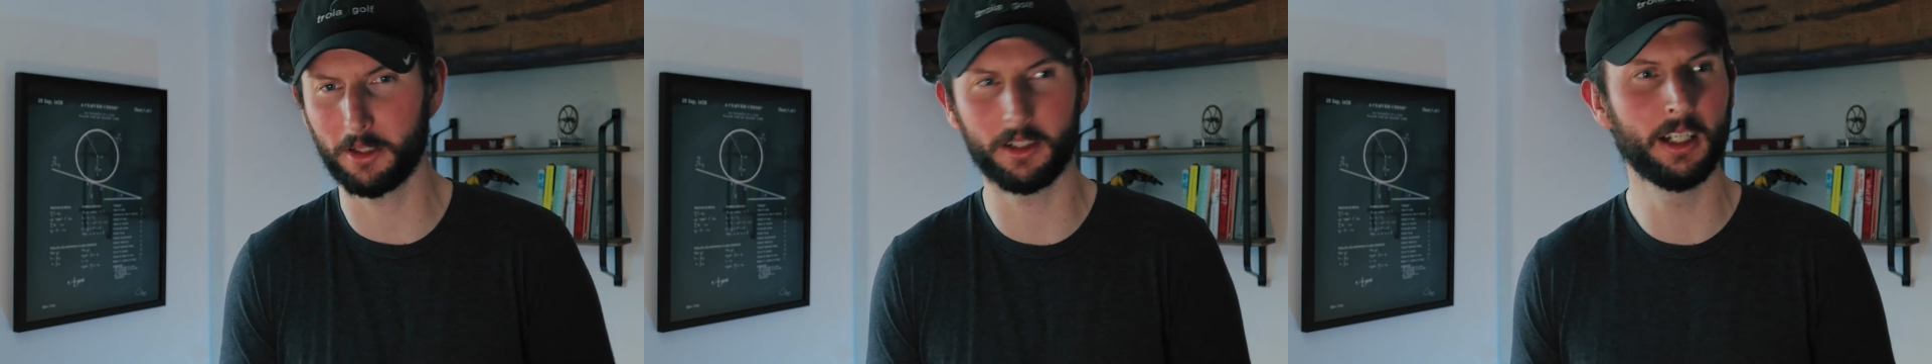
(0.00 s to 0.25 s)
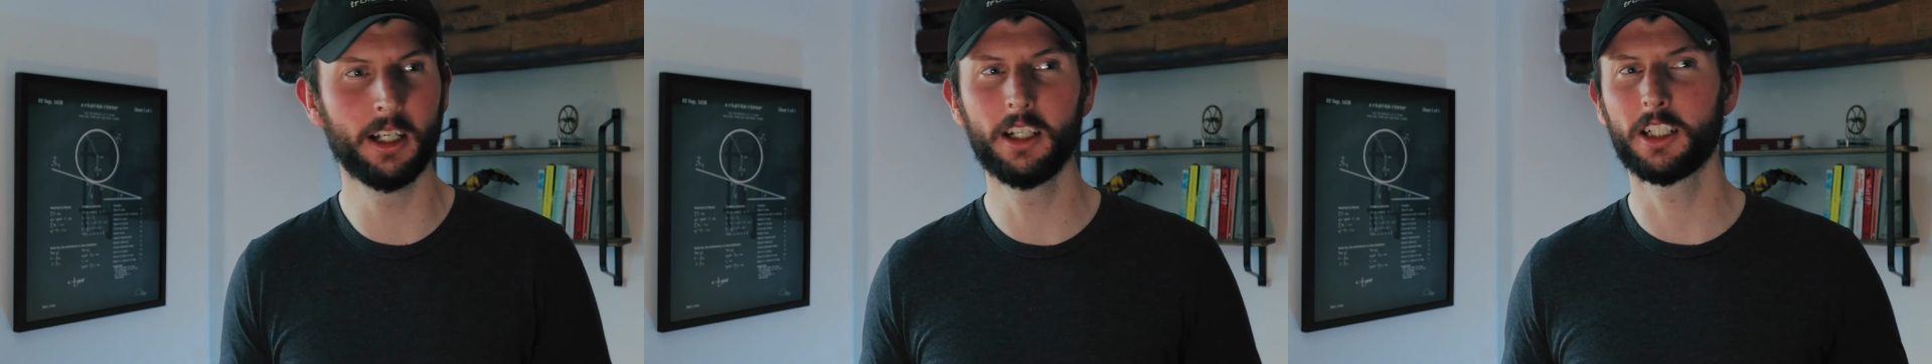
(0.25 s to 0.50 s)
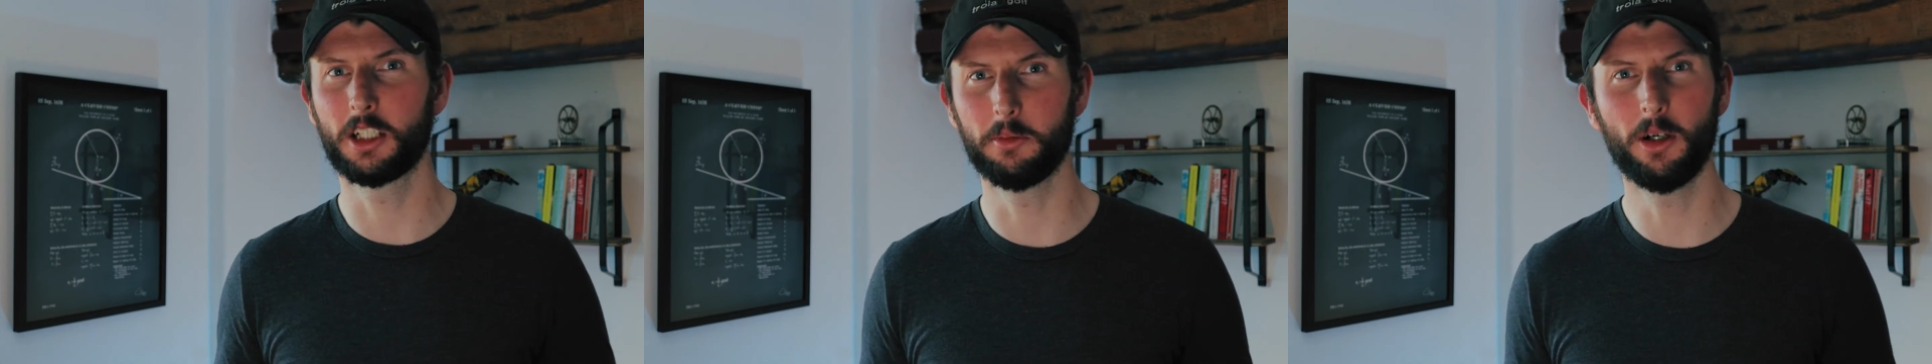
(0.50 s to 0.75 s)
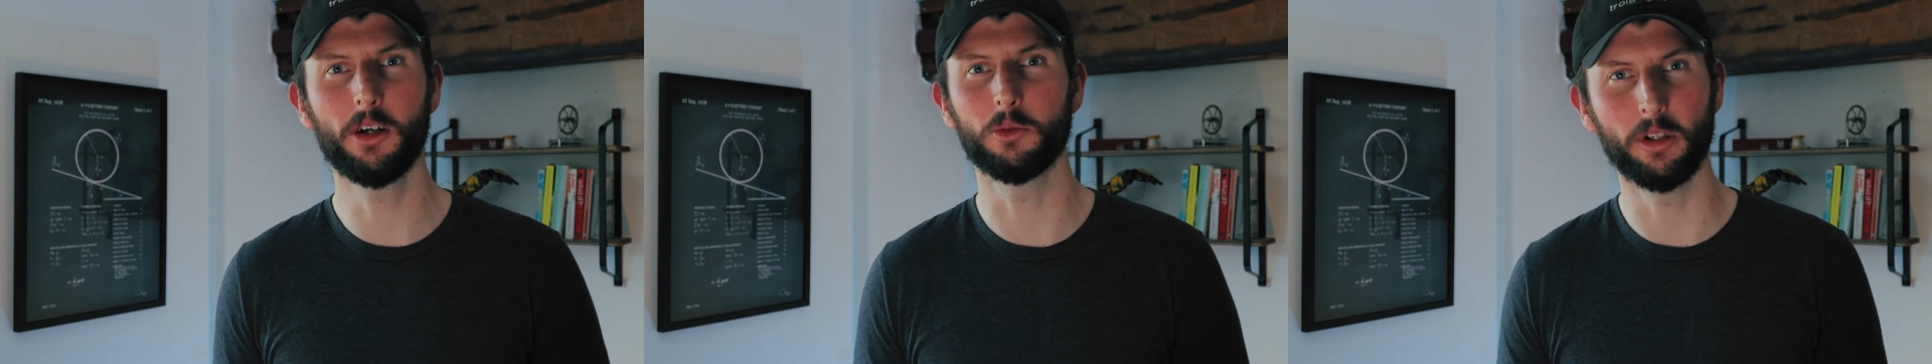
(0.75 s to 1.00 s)
but come
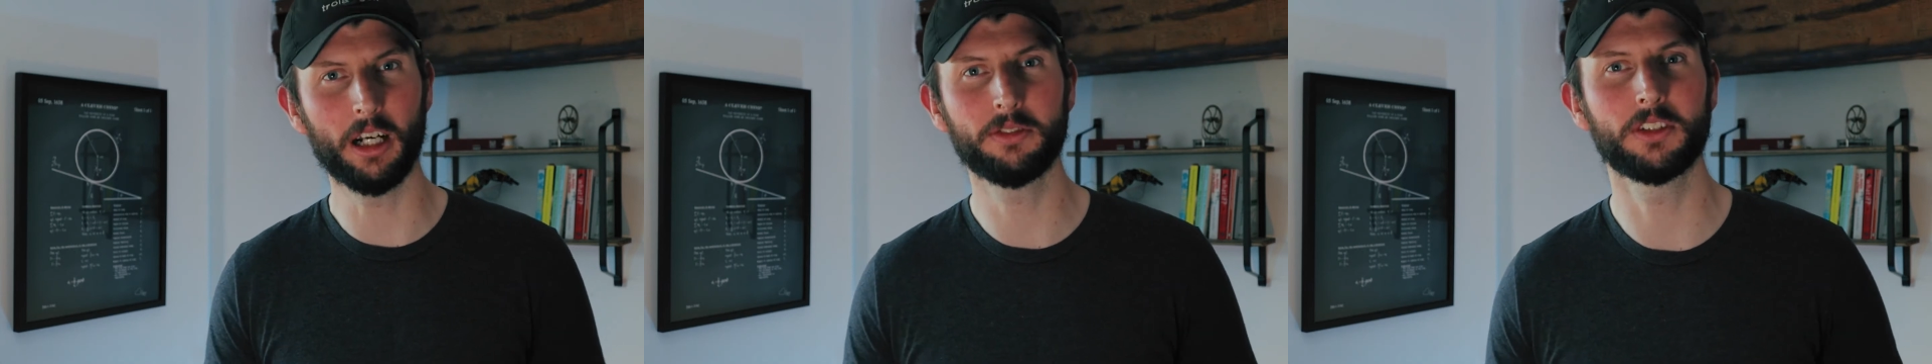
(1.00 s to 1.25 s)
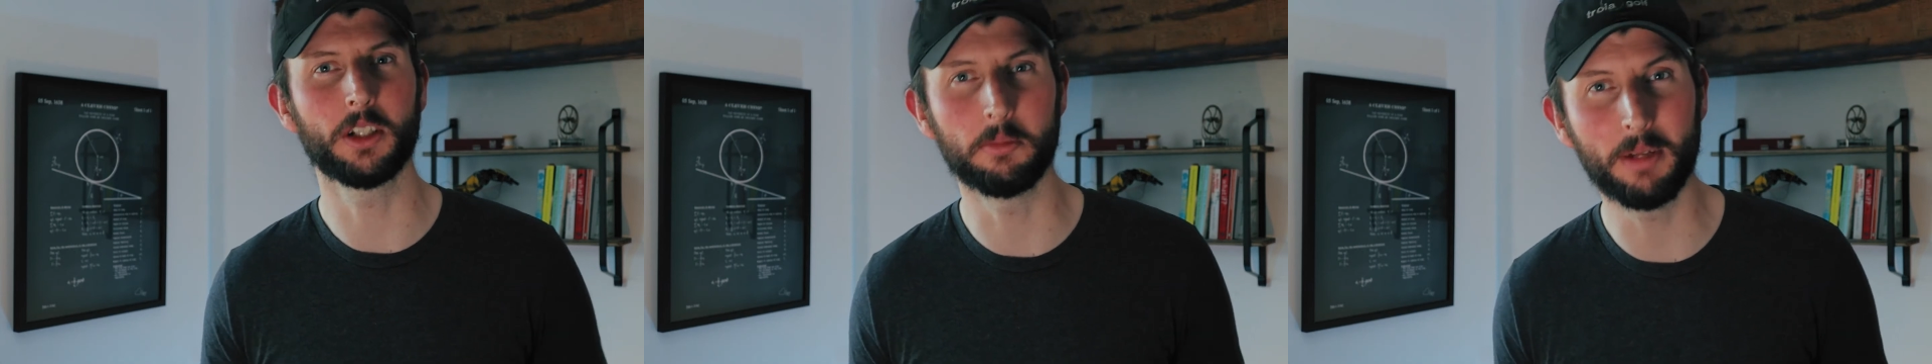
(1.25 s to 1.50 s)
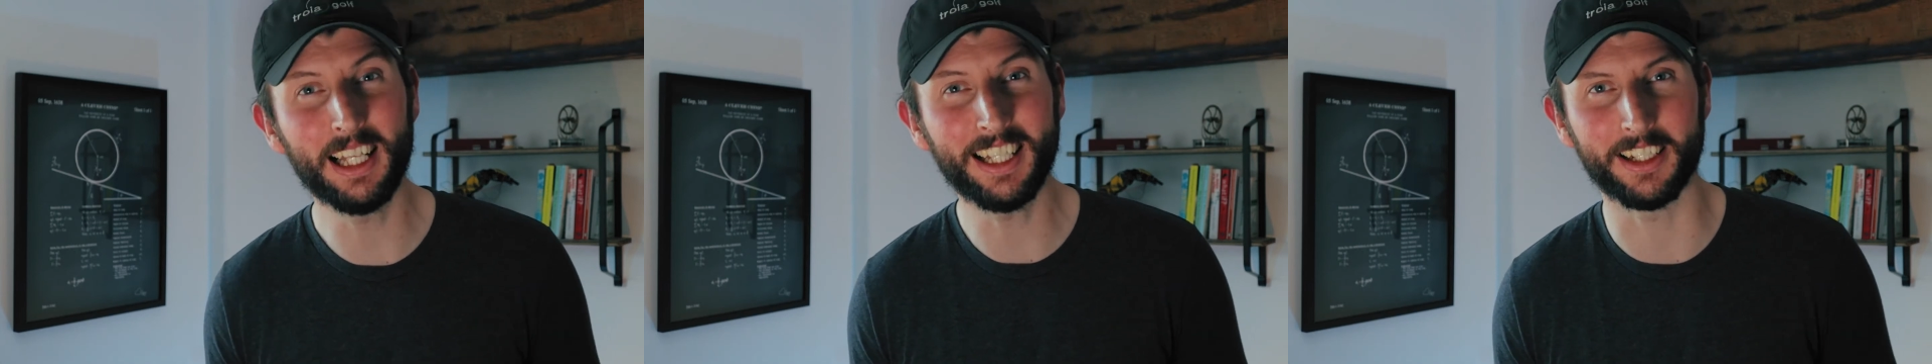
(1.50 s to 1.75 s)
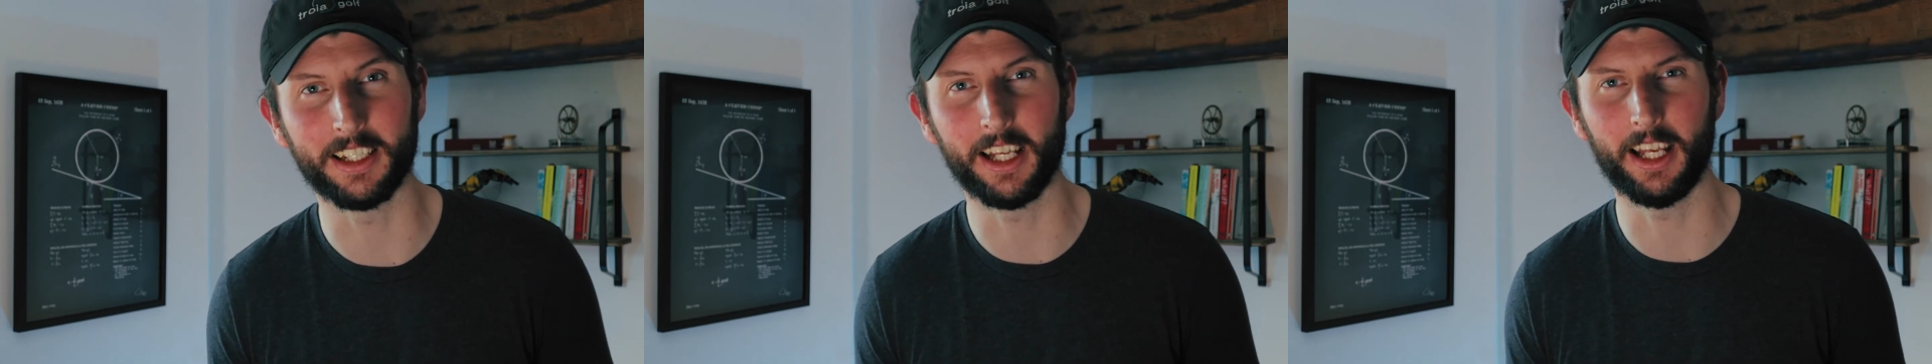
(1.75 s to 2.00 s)
on, we're after the
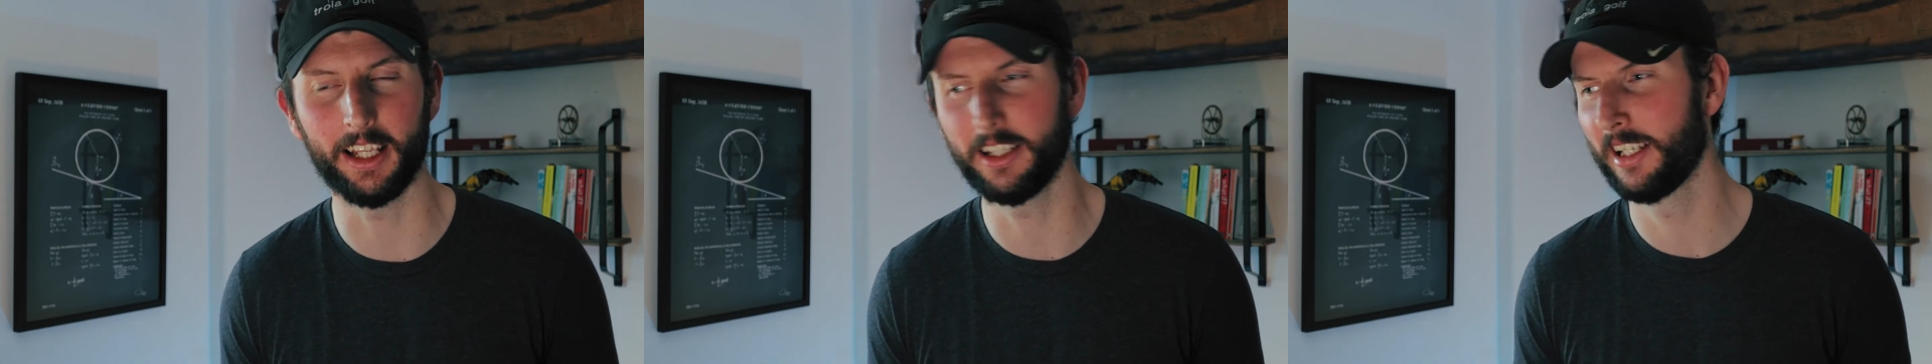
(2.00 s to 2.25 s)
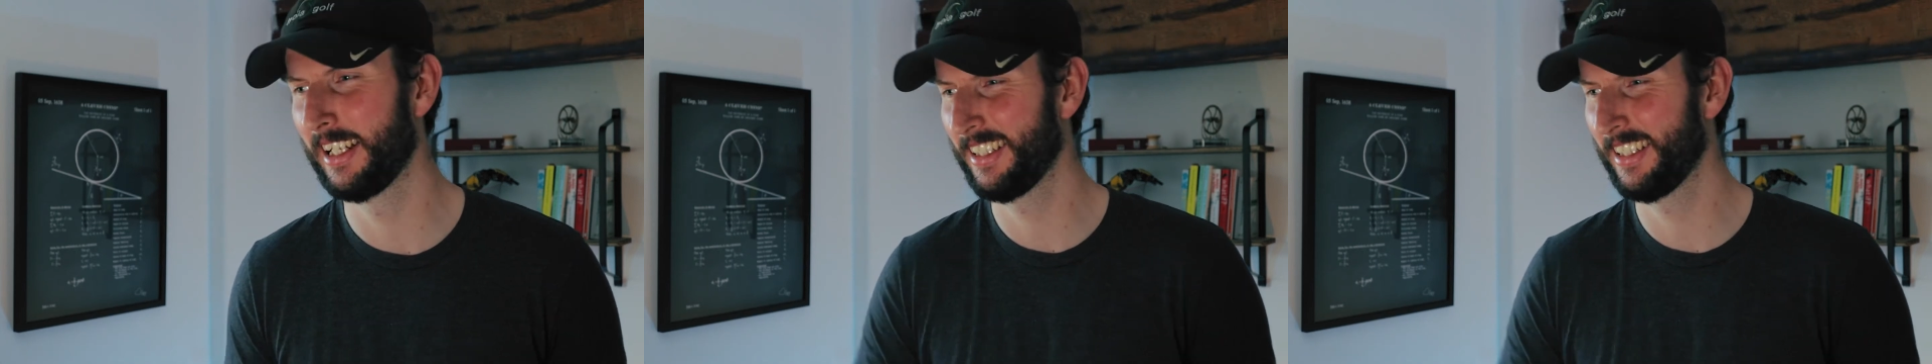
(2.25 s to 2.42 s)
million here.